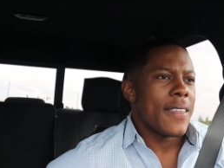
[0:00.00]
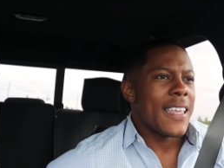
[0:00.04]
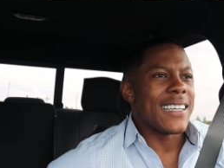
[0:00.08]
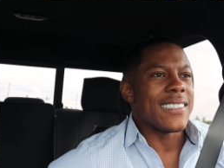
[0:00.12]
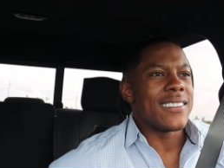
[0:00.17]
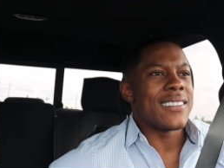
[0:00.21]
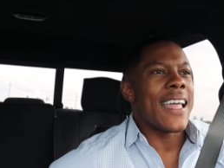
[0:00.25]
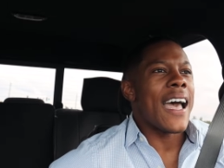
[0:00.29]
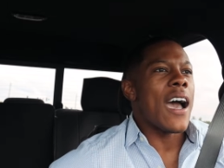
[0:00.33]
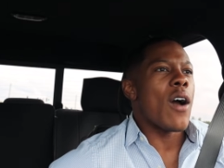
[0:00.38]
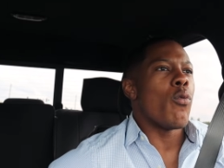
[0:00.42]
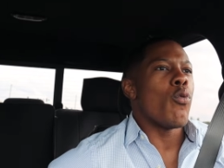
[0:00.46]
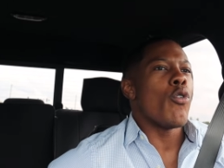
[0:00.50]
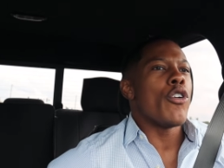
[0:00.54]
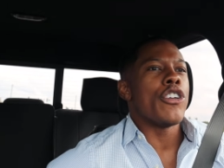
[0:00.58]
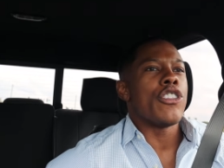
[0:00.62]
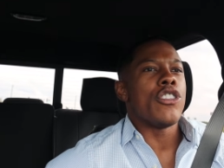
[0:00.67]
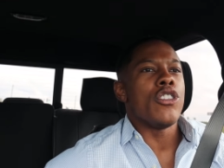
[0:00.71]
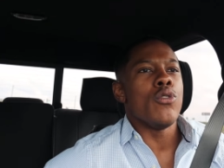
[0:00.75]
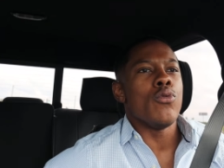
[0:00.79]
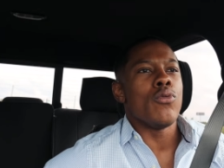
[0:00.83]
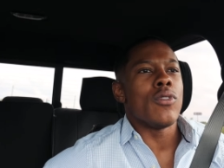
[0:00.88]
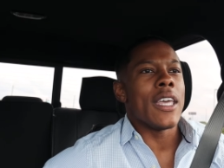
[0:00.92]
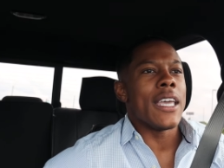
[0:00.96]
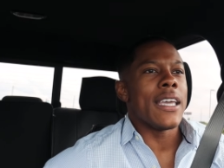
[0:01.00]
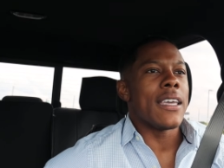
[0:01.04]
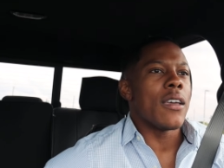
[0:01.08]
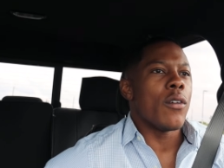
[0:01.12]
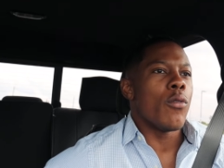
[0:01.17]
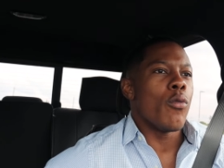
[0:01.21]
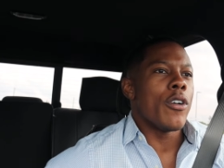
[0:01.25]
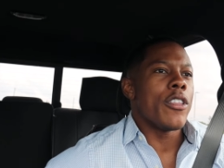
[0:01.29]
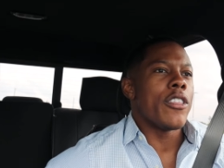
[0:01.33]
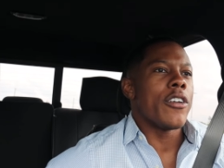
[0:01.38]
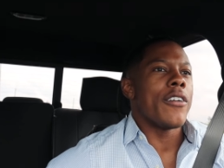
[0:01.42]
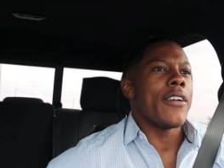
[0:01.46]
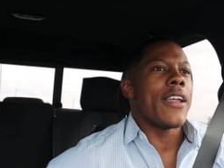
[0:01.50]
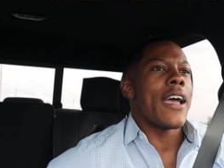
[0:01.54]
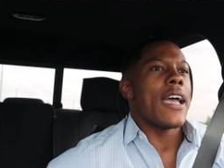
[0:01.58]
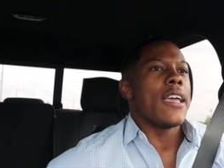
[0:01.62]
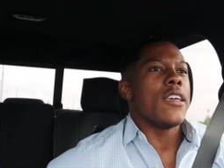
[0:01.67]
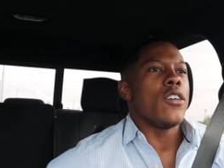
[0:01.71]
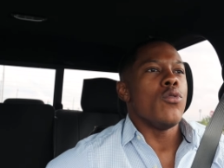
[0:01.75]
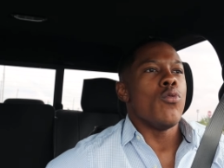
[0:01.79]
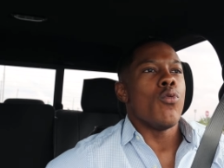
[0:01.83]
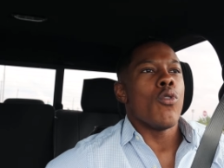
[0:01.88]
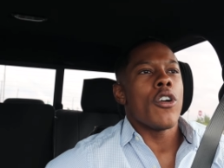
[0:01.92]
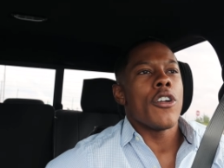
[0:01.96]
It's not worth you thinking whether or
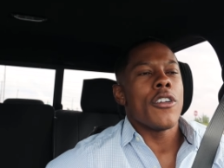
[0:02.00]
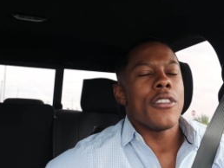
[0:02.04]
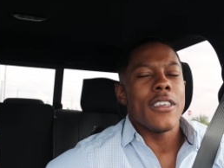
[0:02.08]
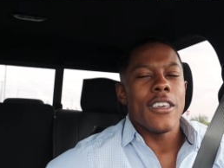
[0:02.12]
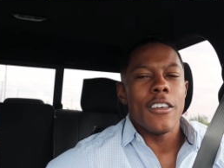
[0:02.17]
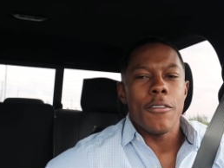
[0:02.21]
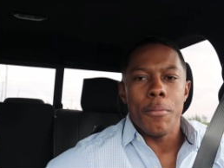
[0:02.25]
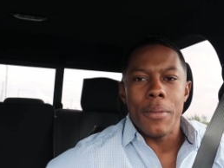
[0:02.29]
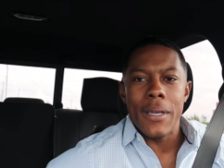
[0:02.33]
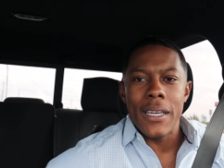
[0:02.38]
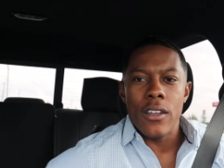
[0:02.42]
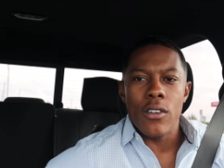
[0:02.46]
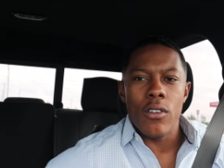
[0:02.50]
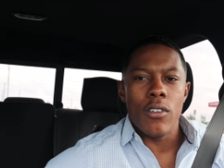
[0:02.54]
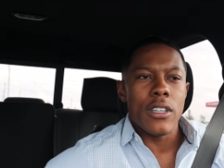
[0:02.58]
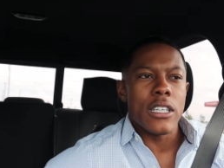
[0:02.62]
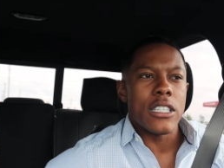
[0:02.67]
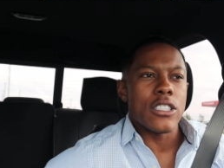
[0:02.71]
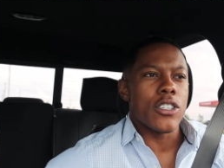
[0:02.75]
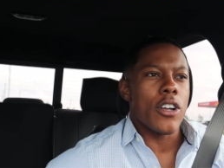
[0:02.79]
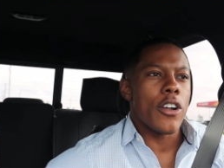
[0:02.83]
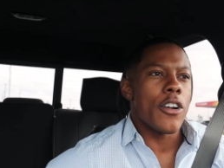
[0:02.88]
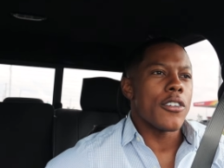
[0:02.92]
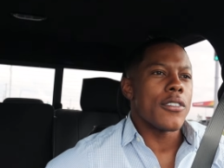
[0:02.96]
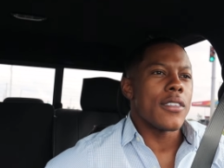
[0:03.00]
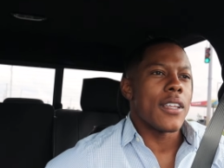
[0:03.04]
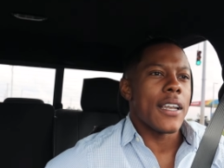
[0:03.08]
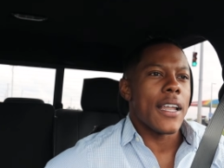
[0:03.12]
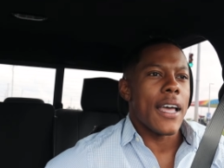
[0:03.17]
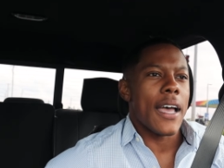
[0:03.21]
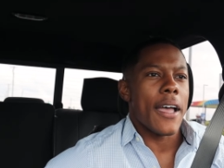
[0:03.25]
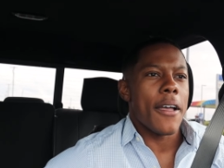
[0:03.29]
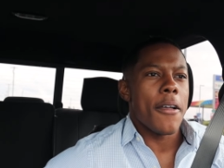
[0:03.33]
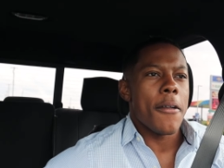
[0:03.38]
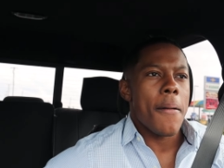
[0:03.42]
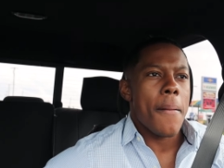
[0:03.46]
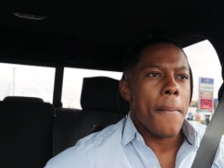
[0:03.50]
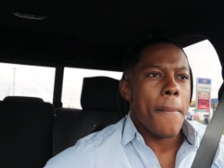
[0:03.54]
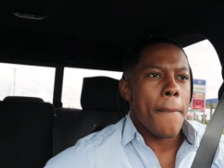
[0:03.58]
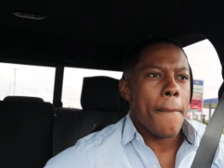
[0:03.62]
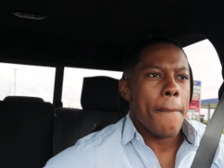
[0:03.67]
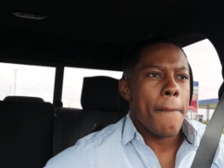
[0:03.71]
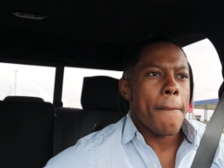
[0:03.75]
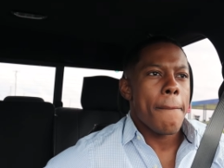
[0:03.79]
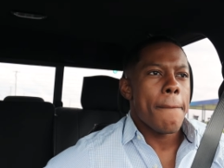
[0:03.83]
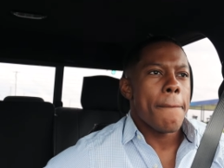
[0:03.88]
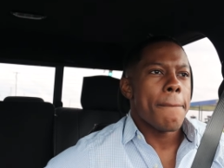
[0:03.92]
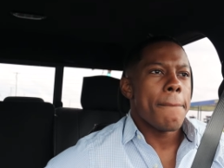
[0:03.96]
not you're worthy of being on this earth or not.
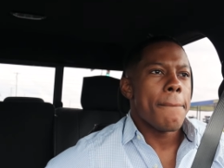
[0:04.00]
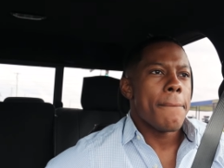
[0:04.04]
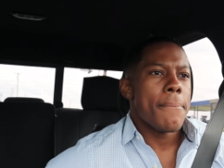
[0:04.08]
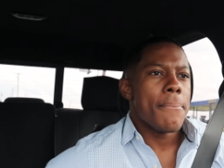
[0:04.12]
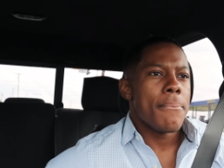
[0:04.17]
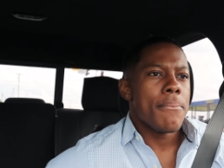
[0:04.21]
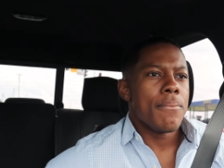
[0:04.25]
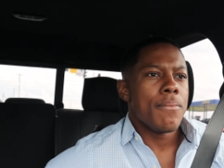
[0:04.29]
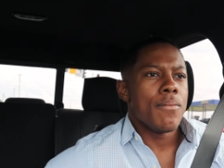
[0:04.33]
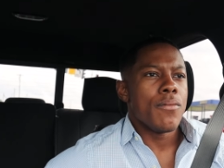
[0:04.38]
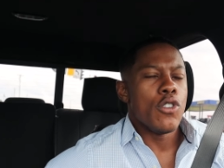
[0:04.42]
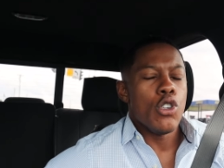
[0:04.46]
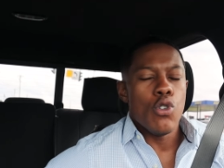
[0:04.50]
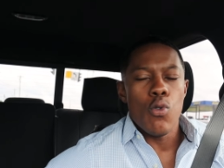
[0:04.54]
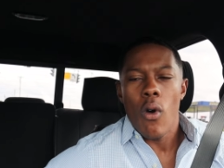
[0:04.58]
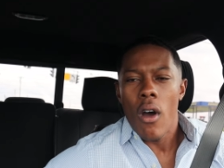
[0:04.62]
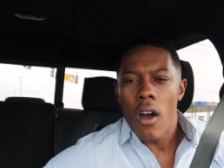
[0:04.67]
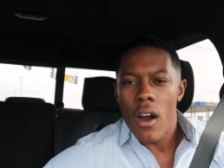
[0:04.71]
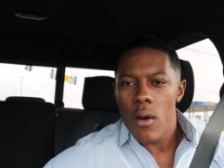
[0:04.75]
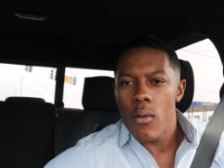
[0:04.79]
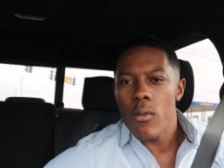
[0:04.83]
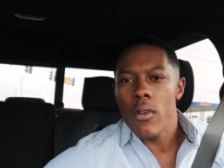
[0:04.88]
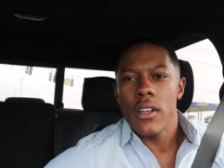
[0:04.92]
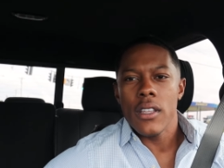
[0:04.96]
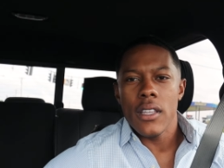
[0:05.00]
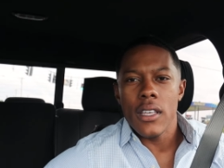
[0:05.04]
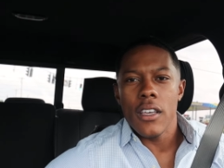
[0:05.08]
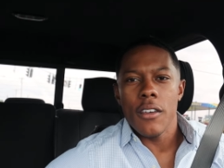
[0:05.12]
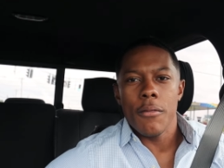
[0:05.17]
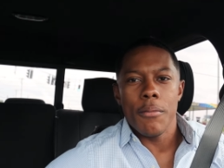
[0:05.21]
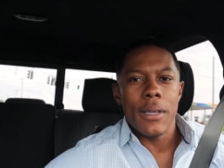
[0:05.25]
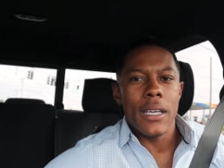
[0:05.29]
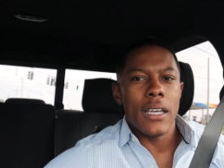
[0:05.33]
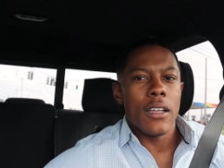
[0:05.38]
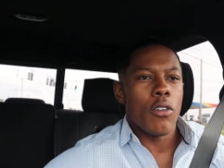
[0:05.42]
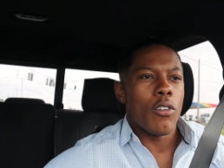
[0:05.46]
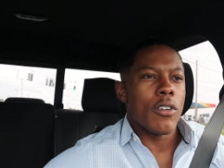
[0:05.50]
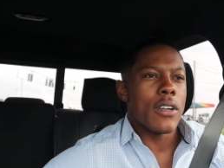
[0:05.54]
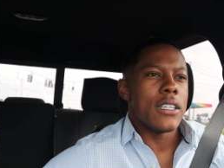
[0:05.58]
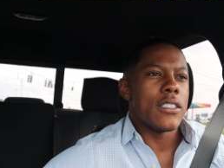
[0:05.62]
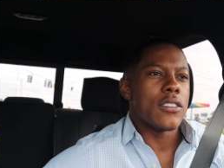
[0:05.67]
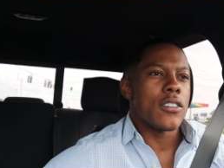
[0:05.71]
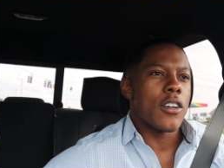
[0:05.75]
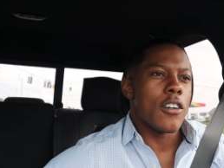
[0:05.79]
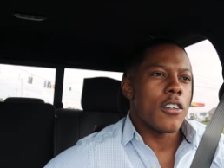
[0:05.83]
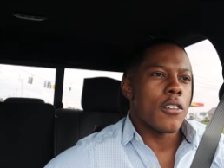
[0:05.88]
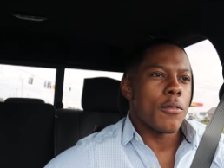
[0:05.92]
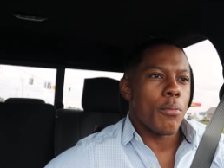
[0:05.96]
You are worthy of being on
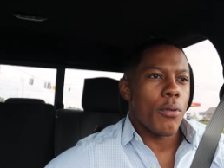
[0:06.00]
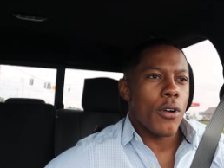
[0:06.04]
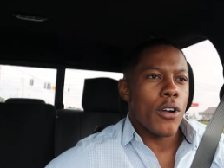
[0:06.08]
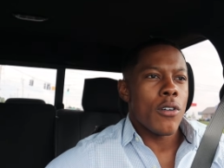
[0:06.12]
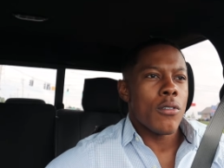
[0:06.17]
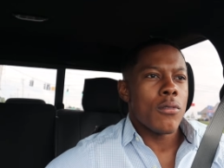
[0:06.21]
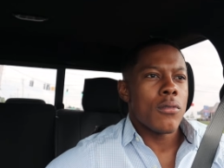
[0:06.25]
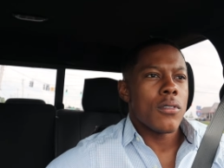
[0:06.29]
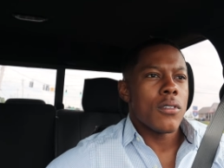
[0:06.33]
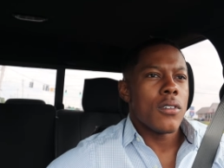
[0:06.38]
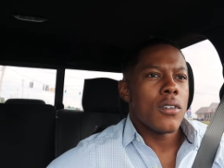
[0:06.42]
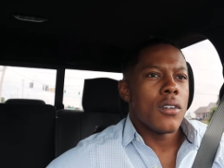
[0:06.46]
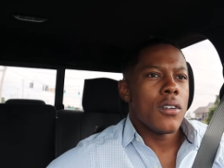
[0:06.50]
this earth, bro.